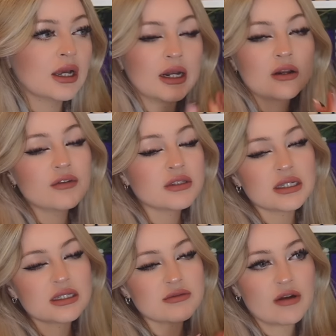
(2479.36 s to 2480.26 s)
I don't know if it's
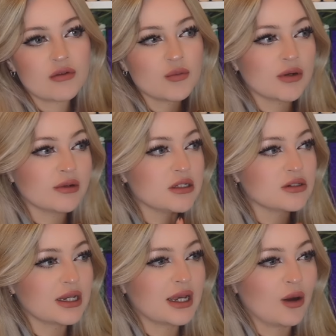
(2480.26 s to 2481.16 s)
like this for everyone but it really
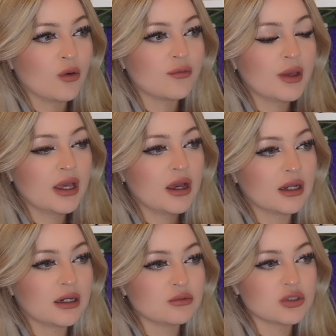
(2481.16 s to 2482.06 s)
does take it out of me
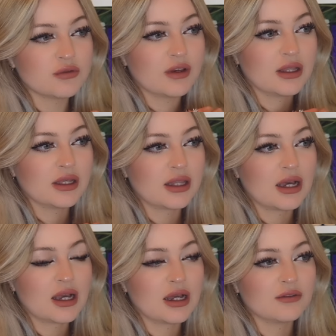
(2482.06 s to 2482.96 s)
and I'm just feeling
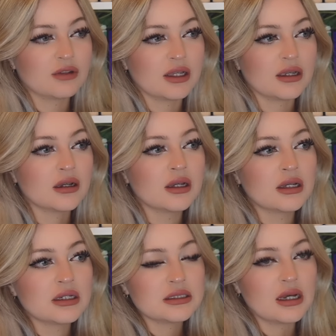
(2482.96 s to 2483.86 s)
that kind of like
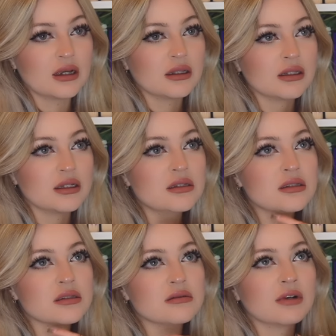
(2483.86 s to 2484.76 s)

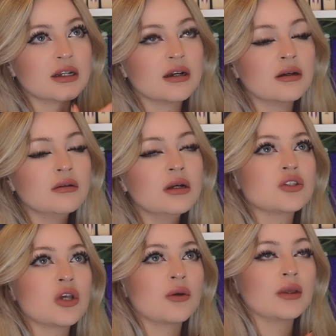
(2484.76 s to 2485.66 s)
tiredness right now
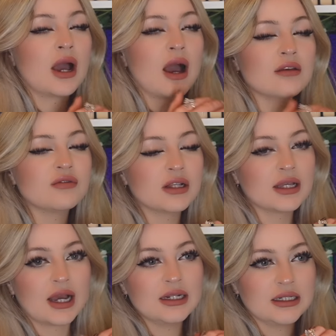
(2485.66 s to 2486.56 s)
so yeah I feel
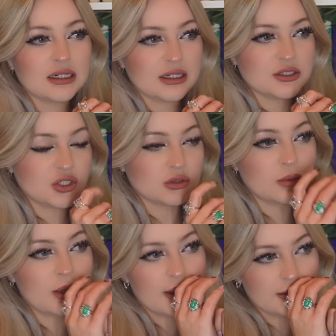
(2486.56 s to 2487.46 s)
like I need a nice chilled
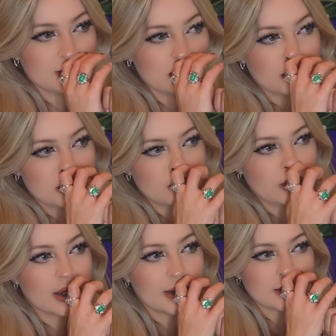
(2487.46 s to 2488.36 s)
weekend this
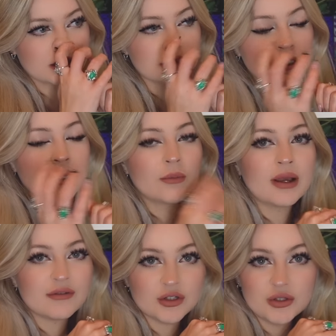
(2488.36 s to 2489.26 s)
weekend we
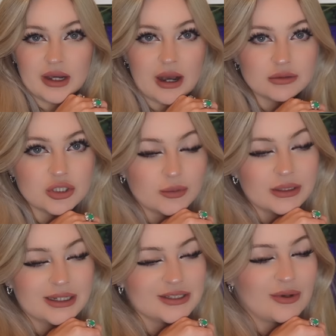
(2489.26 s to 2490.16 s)
have our new couch
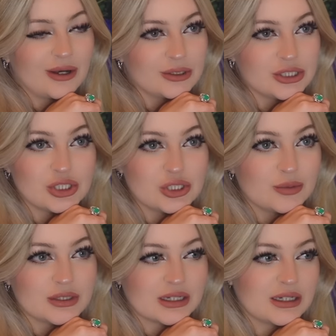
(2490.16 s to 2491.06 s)
coming as well which is
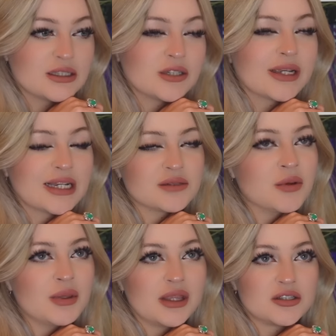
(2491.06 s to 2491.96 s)
super exciting so I guess it
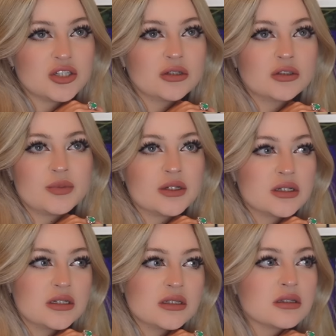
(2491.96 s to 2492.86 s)
won't be that chilled
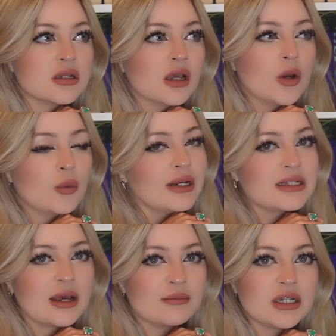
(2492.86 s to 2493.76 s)
because we need
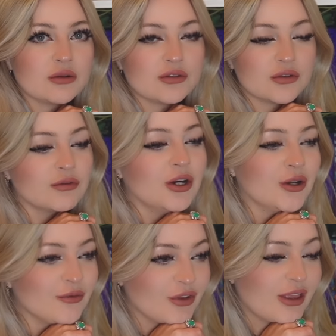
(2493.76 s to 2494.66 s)
to empty out the front
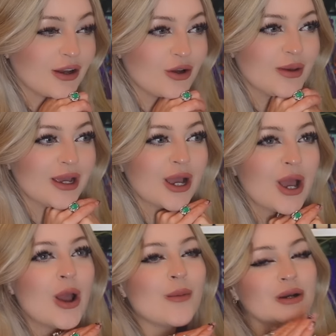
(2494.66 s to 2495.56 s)
room for that coming
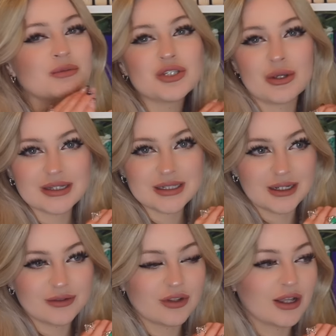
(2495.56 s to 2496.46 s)
but I'm so
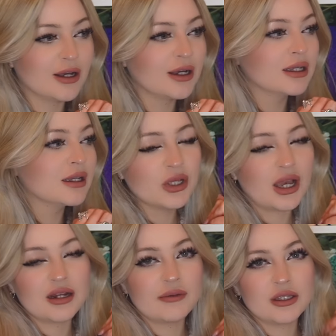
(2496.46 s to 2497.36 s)
excited for that but
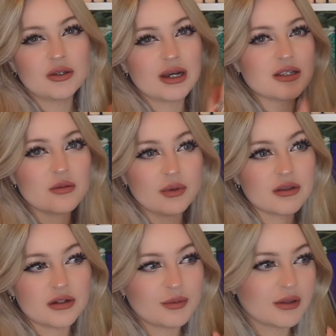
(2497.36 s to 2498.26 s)
yeah anyway you guys aren't
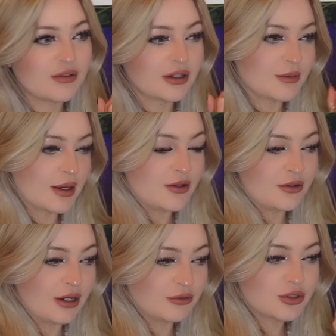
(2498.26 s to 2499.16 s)
bothered about the fact I'm getting a new
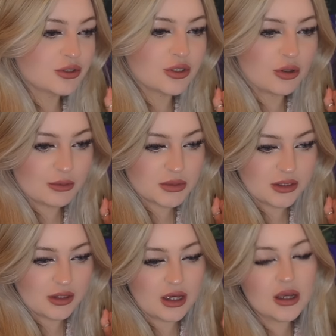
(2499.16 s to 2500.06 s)
couch so don't tell
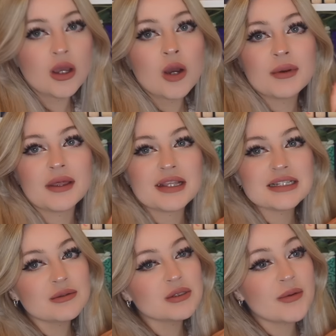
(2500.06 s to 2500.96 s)
you that but yeah this
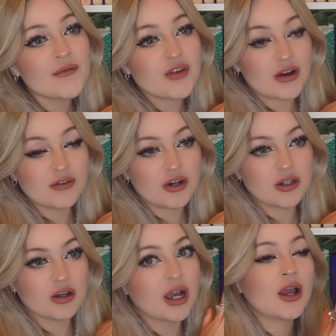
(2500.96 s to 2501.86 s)
clip has been very very
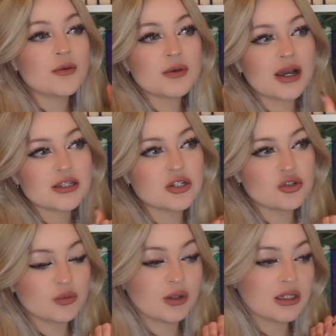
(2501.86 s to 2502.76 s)
long I hope you guys
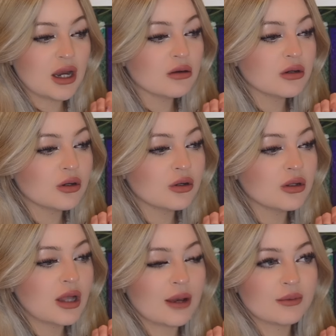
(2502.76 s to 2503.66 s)
enjoyed my YALC
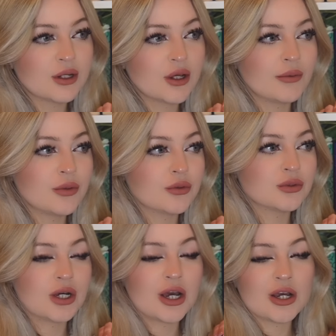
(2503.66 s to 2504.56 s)
haul I'm gonna go and
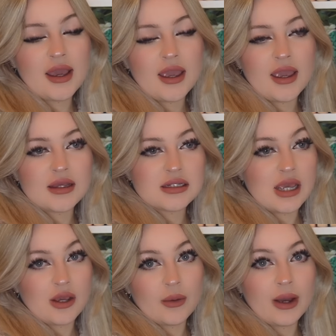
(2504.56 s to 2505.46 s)
order a
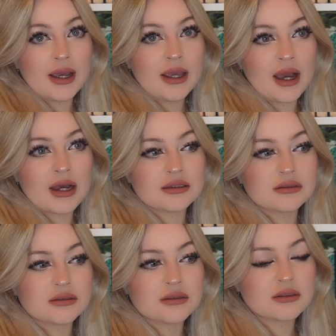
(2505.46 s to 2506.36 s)
takeaway
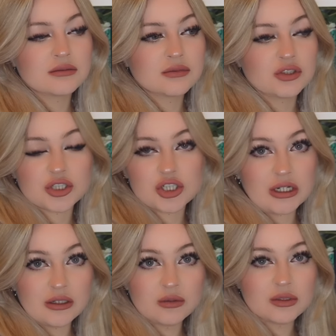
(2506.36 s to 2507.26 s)
and just
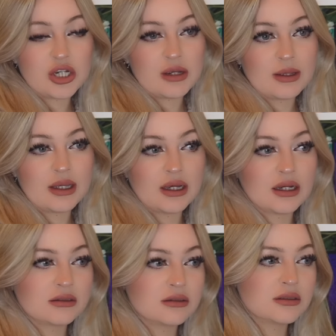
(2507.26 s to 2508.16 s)
chill with JB
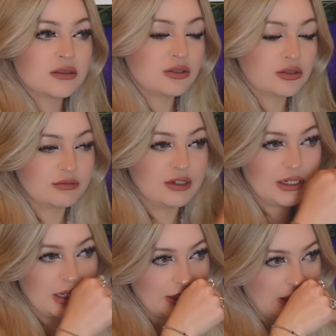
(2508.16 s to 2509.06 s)
and do some
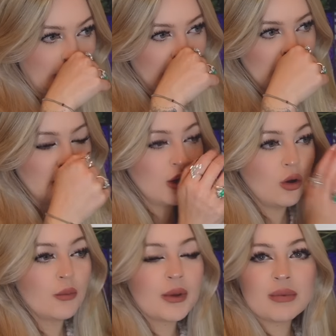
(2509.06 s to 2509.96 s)
reading I think
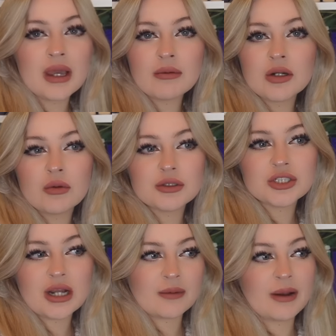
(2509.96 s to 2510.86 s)
maybe I'm gonna watch
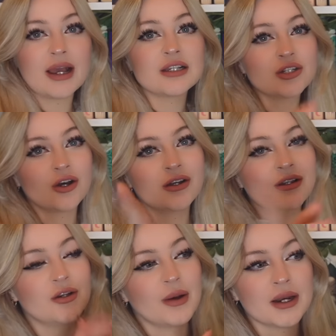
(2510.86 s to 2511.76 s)
an anime I started a
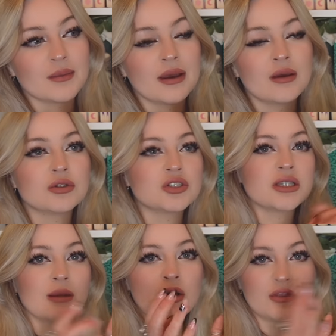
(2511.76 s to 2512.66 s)
new anime which is
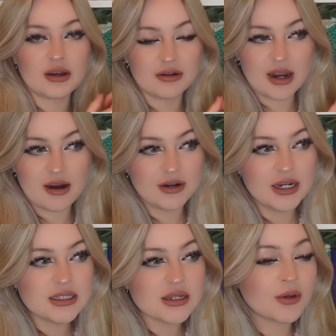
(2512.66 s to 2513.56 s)
the Apothecary
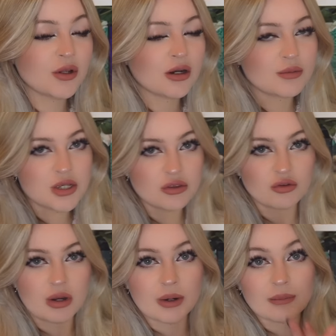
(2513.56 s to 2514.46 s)
Diaries I'm only on episode
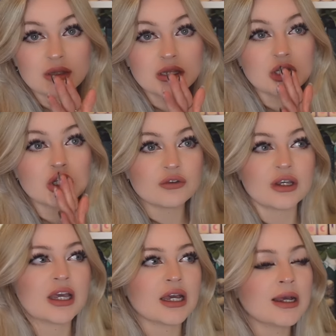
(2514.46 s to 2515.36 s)
3 but I'm
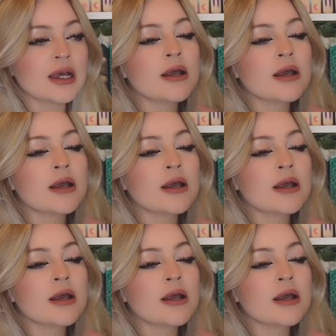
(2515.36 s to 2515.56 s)
loving it